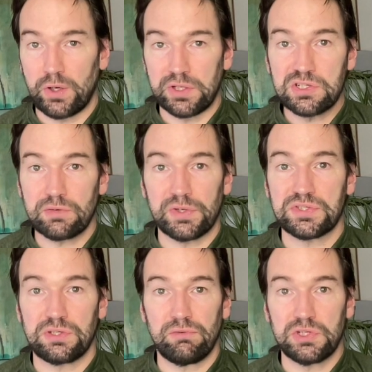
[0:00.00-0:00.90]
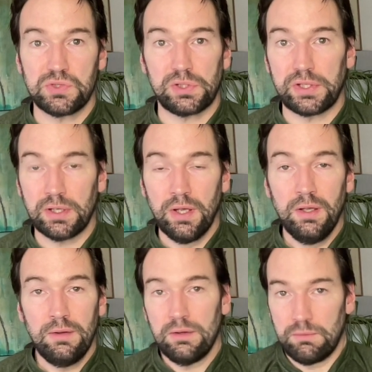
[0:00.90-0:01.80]
each of us individually,
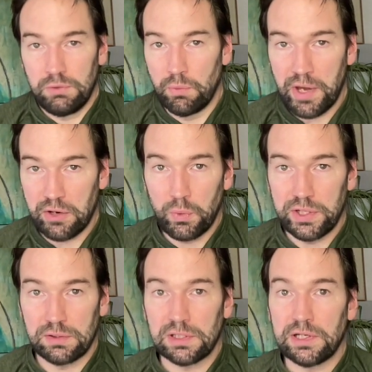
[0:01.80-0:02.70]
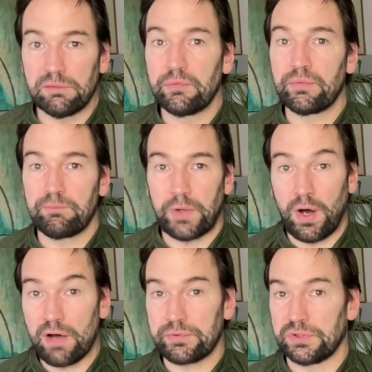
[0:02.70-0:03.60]
no matter where you live,
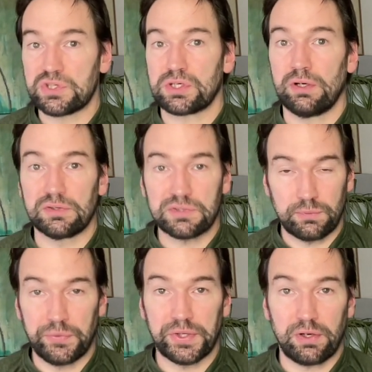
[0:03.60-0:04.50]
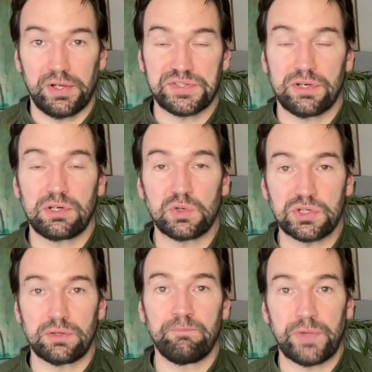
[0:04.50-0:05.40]
often starts with the
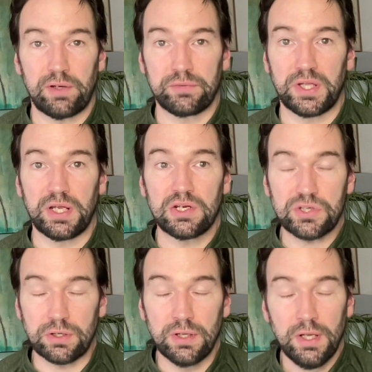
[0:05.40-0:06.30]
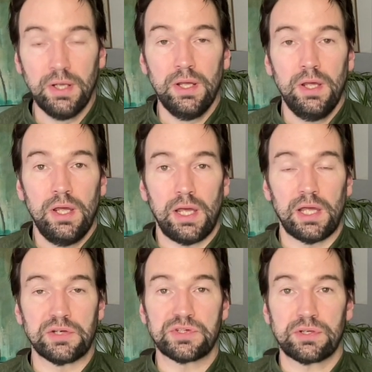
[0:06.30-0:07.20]
constitution of the nation.
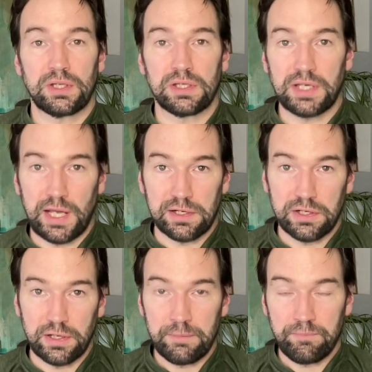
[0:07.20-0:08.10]
And in Canada,